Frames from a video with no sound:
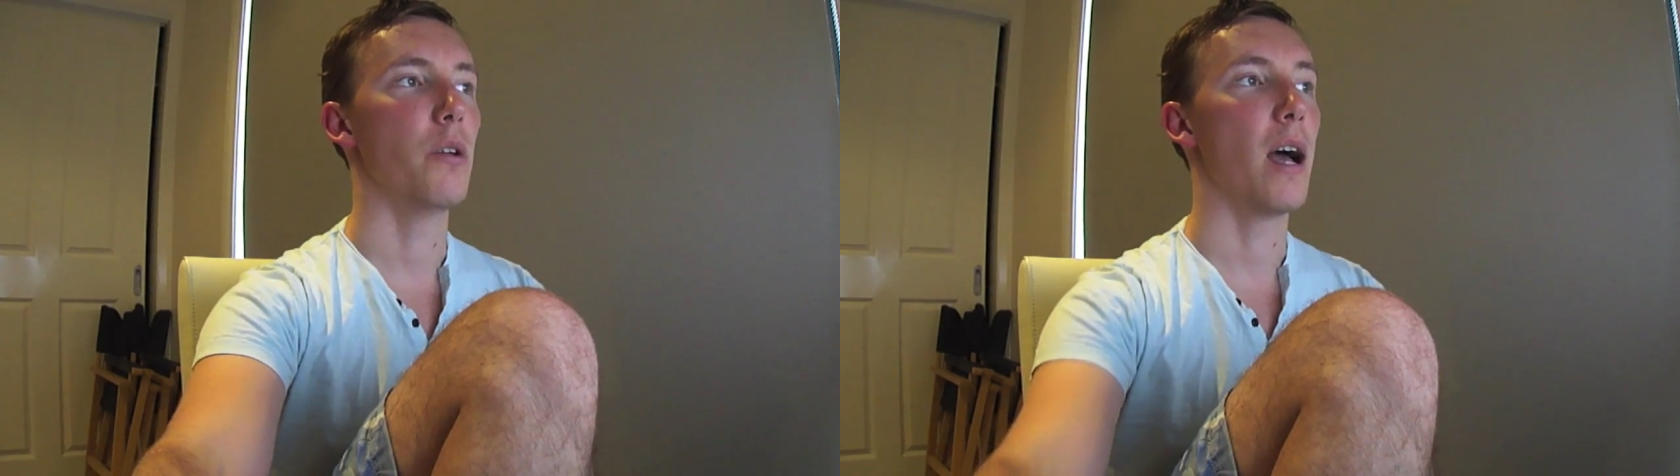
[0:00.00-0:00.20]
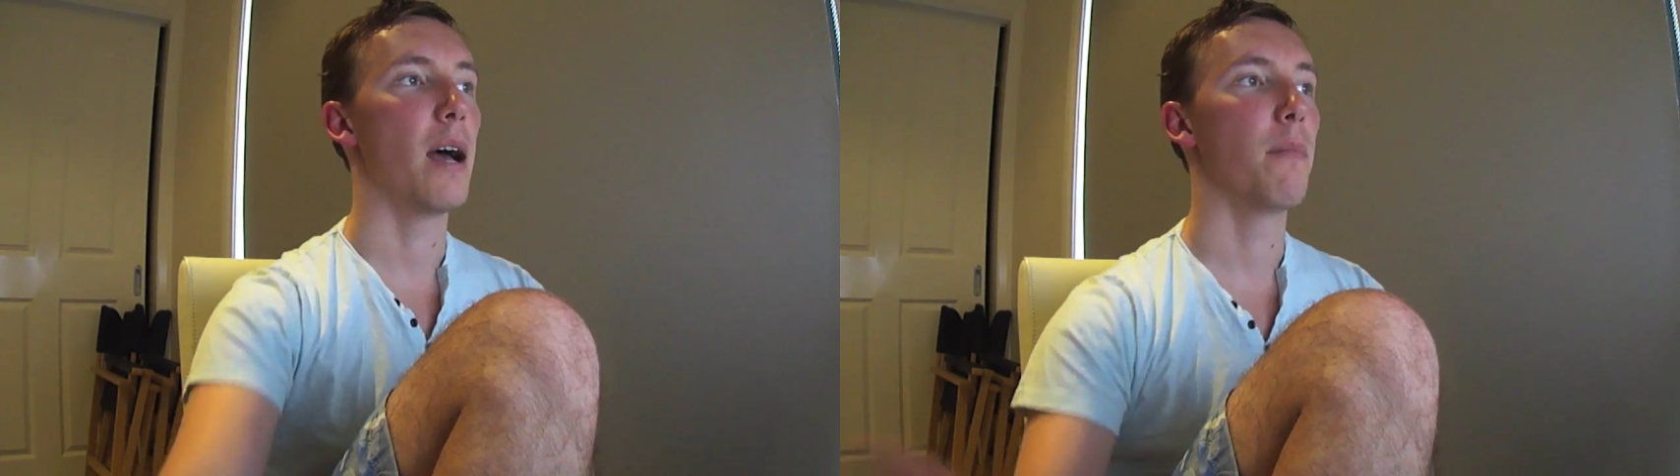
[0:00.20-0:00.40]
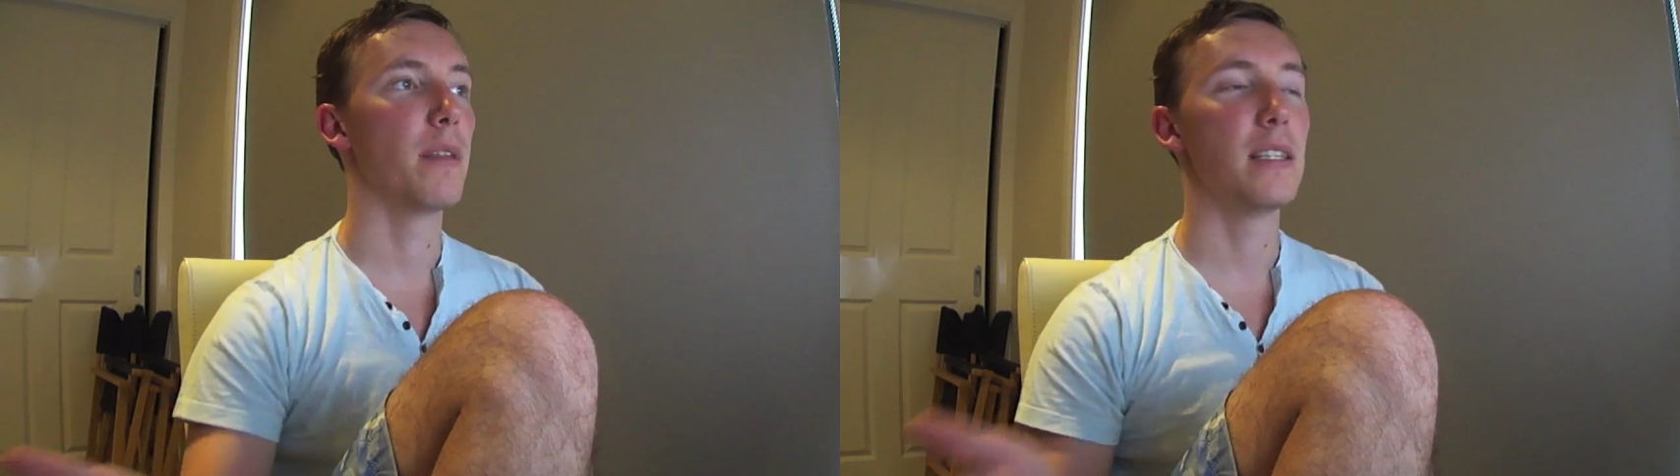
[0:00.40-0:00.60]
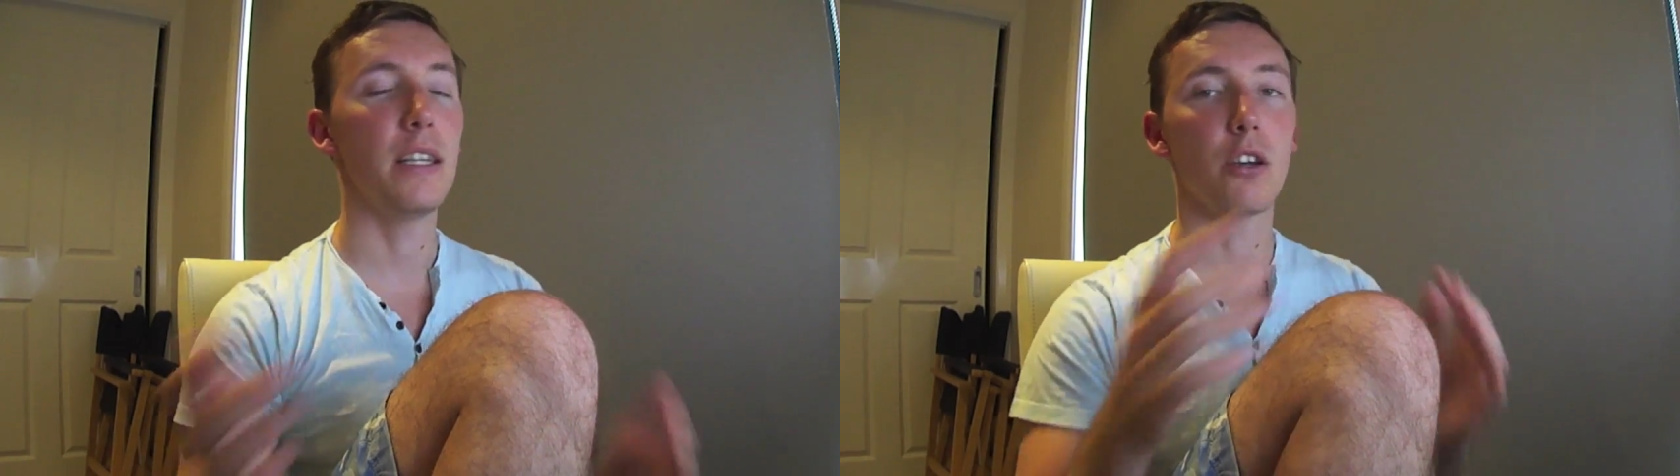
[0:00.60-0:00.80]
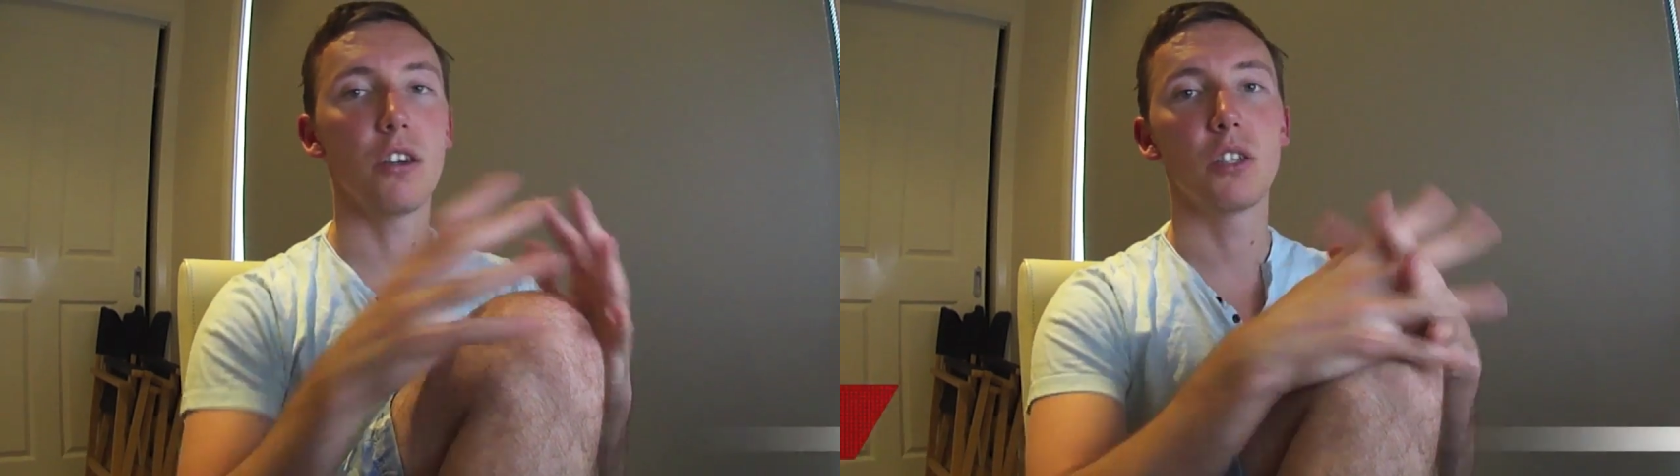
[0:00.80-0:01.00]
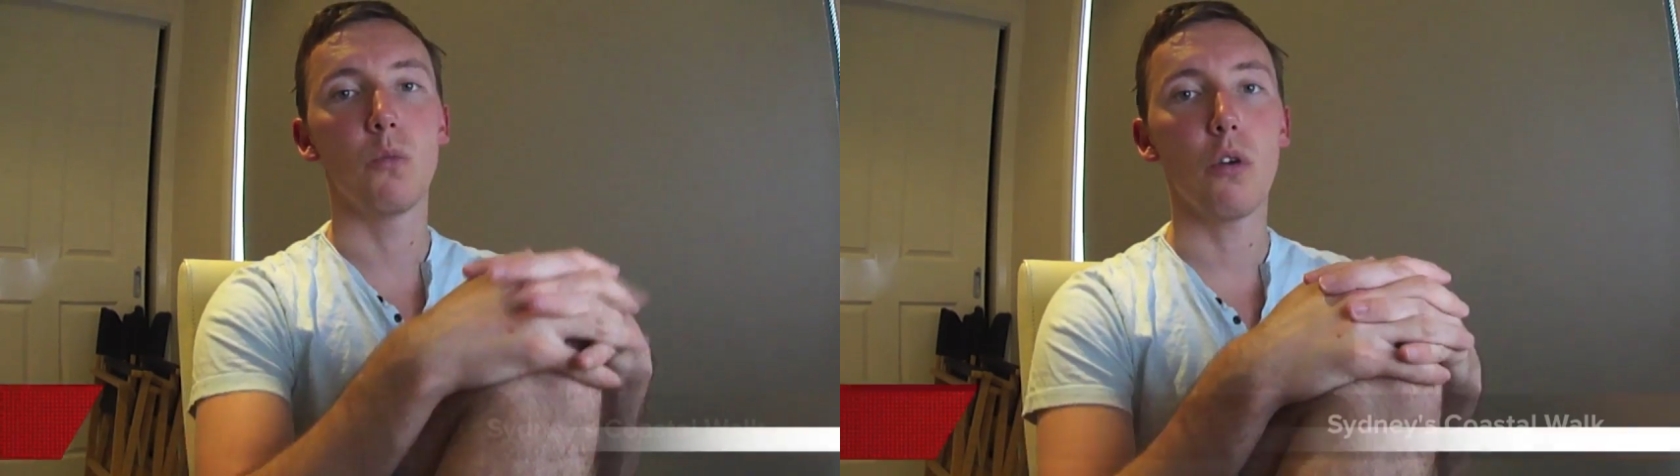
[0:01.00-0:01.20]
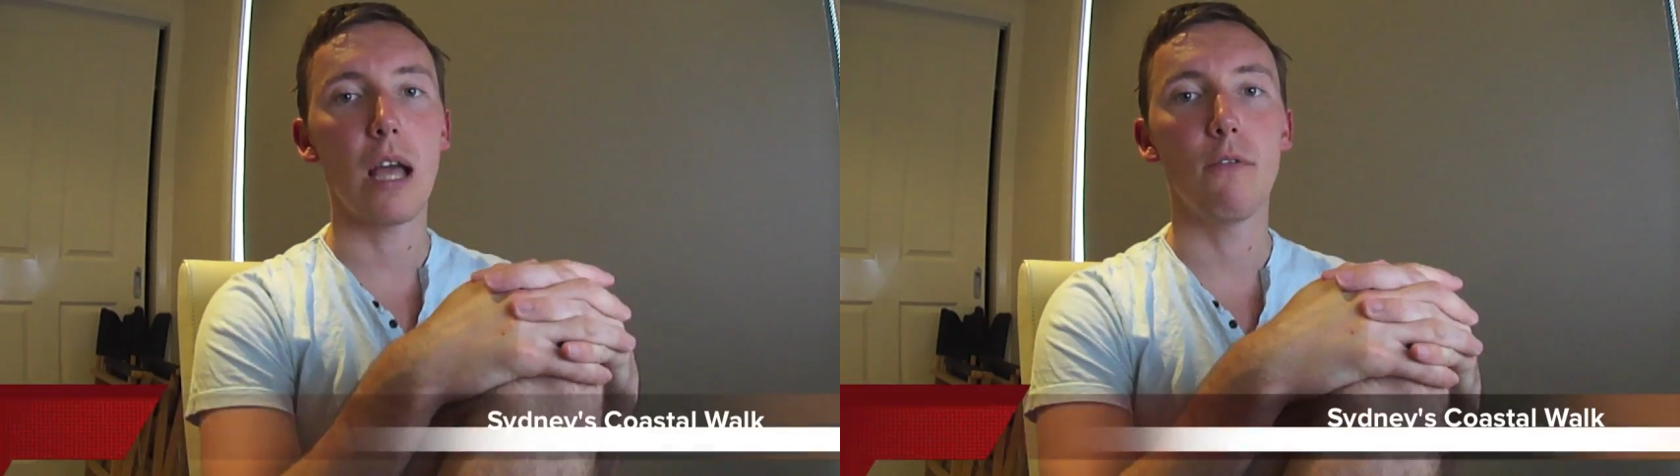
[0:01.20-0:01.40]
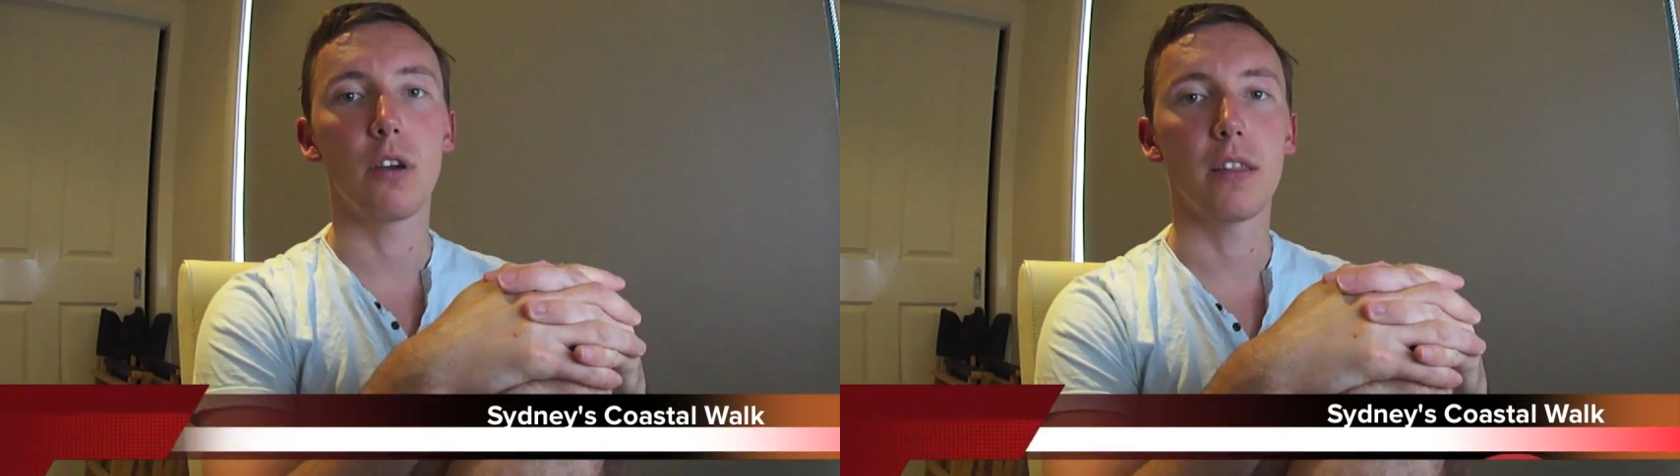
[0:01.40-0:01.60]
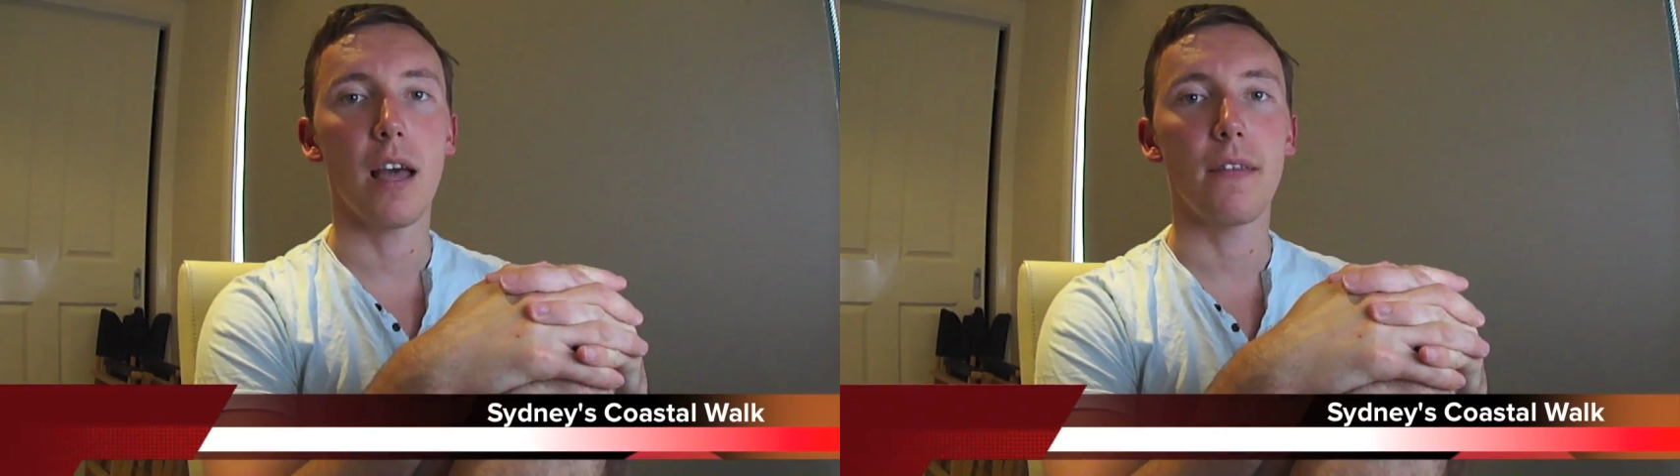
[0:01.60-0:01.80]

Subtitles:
The Sydney Coastal Walk, have a look at that.